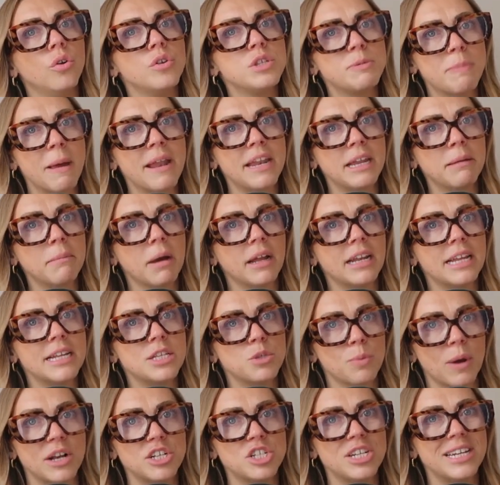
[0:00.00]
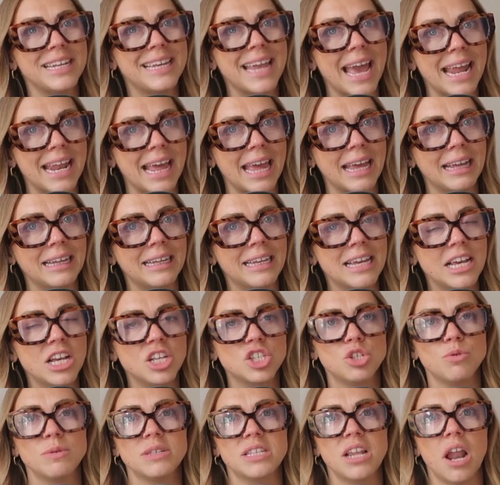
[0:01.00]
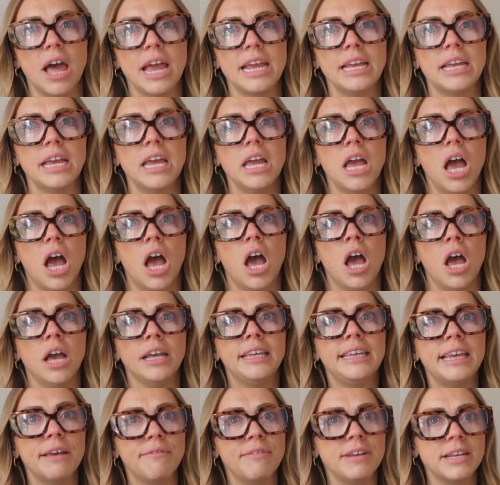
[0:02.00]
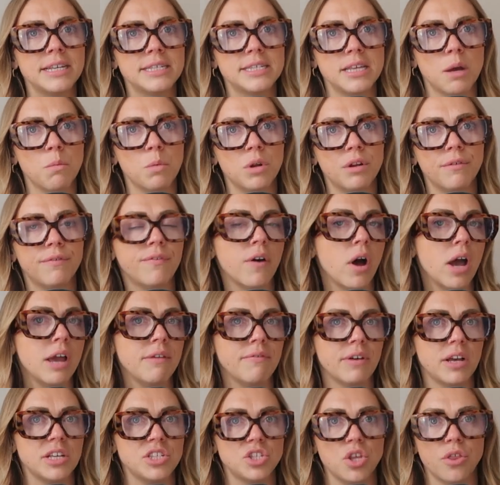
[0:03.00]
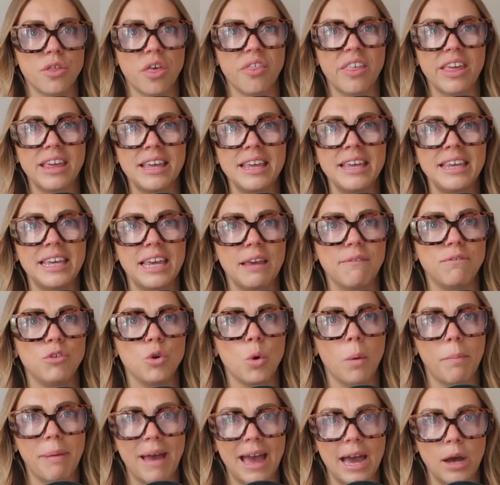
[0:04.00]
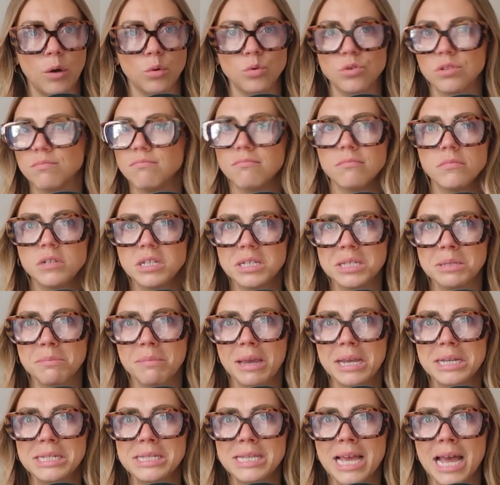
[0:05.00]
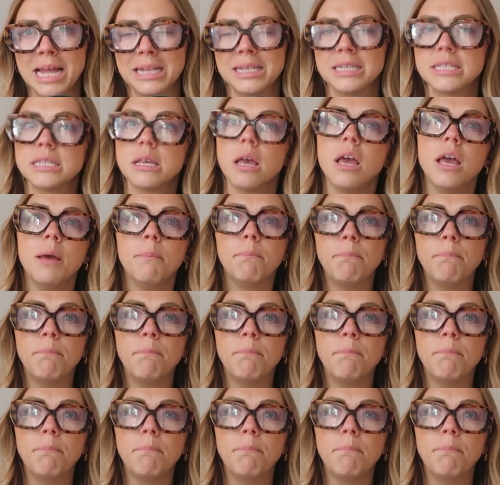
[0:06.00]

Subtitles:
spending money to actually get it. So it's like giving someone a £5 so that they can give you £1. Doesn't make sense.